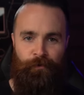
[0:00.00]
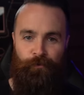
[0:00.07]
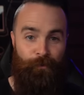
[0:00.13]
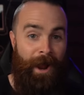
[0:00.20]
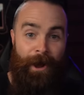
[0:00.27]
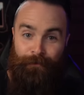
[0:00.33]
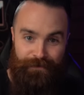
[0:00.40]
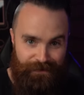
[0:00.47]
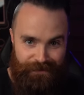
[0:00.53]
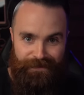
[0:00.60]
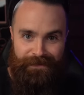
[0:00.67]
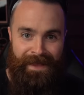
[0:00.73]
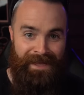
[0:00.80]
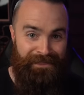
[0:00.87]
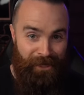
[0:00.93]

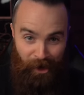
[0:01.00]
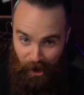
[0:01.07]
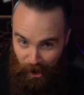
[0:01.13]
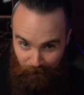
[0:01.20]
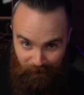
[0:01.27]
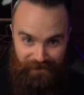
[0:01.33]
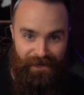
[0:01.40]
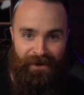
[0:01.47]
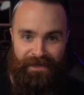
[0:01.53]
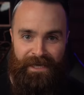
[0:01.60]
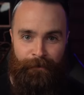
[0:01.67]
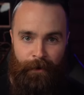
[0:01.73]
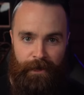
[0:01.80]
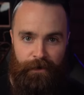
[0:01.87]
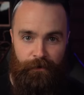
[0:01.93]
routes. That's all we're
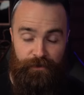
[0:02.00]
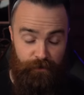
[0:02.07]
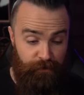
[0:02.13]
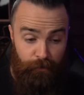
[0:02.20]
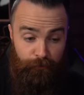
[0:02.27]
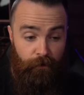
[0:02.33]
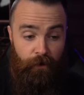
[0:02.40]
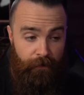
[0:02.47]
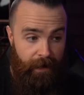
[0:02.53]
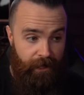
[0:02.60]
talking about here. So, so far